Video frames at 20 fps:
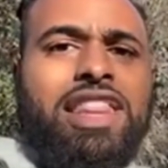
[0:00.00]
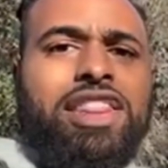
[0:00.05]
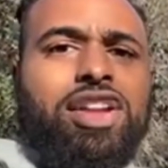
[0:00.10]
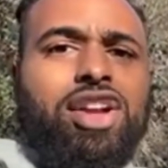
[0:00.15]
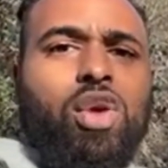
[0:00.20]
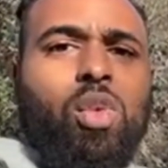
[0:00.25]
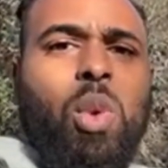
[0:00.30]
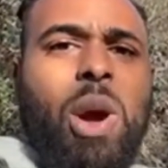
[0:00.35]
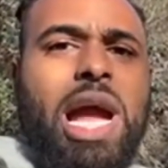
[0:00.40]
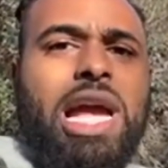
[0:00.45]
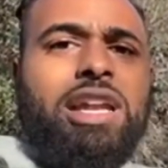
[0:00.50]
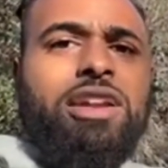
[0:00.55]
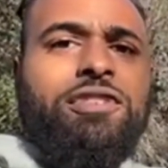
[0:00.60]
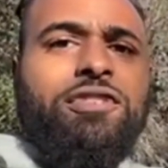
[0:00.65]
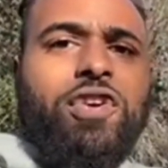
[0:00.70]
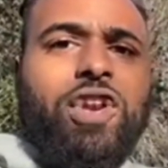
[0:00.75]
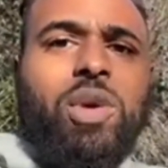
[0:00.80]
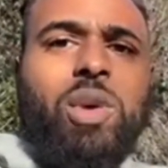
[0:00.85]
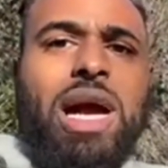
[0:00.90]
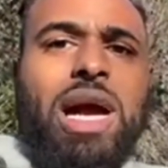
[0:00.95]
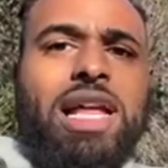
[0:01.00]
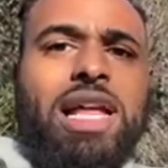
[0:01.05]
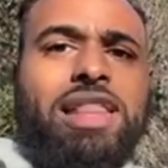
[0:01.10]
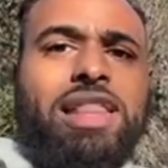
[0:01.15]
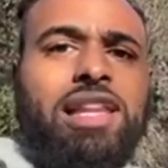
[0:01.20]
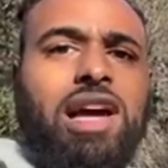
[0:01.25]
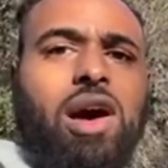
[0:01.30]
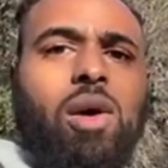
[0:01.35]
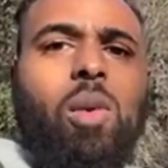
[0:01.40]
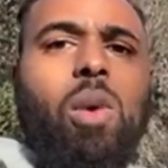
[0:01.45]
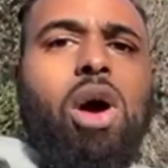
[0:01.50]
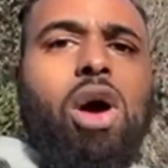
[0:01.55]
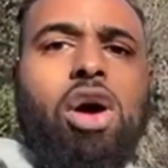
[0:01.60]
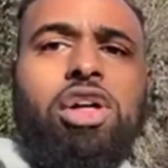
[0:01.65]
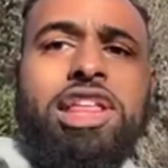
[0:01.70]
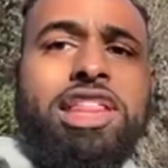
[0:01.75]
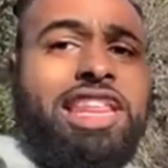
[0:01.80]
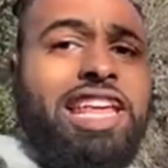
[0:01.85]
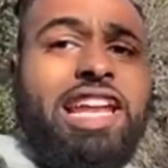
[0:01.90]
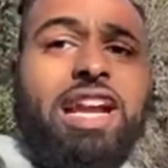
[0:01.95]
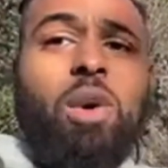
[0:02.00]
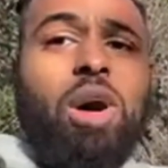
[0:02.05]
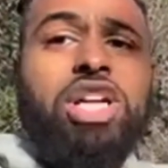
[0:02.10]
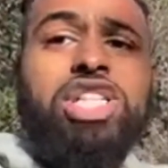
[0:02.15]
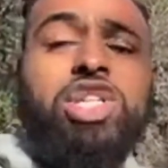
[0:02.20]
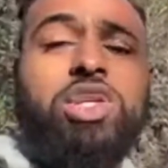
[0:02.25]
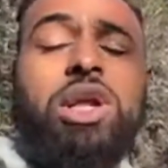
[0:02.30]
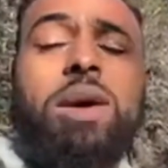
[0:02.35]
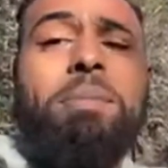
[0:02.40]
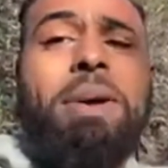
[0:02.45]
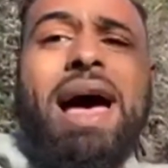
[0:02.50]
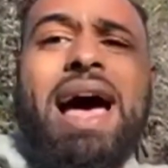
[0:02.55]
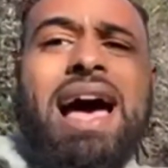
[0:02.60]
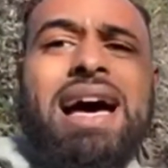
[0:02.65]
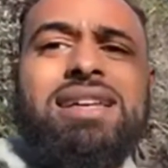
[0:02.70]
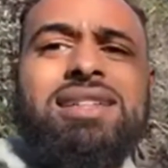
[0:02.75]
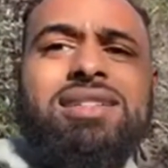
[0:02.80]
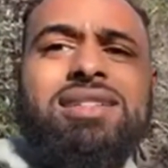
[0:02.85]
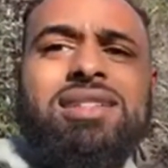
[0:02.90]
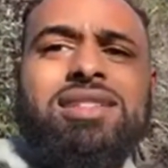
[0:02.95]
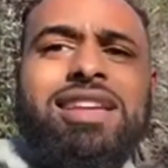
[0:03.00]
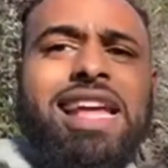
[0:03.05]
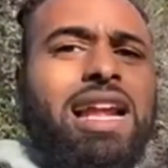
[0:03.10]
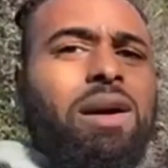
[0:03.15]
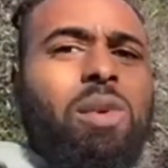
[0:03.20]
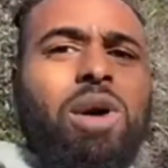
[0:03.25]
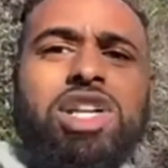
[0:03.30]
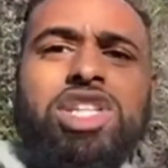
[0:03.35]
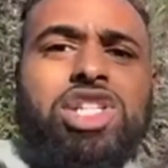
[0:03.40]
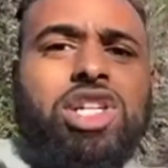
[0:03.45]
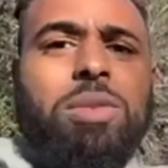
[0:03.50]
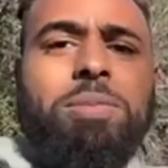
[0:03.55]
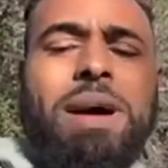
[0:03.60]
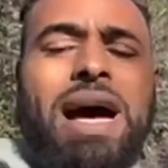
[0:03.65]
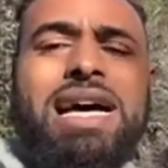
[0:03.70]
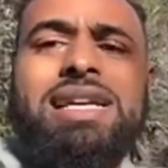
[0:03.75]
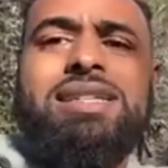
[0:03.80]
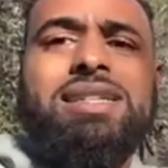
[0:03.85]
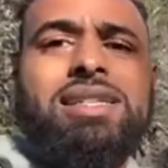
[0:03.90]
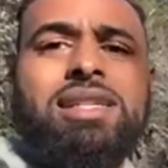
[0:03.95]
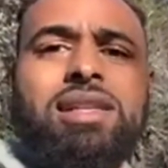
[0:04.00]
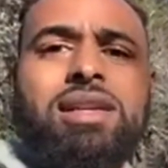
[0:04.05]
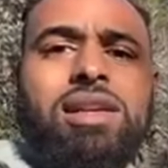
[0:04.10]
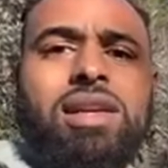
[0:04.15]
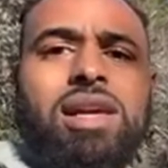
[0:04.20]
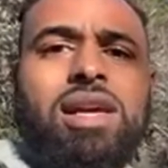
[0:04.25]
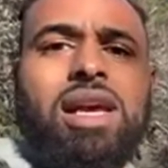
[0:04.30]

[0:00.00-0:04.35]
and they're waiting for you at that wall and they don't want you to pass. They don't want you to pass it.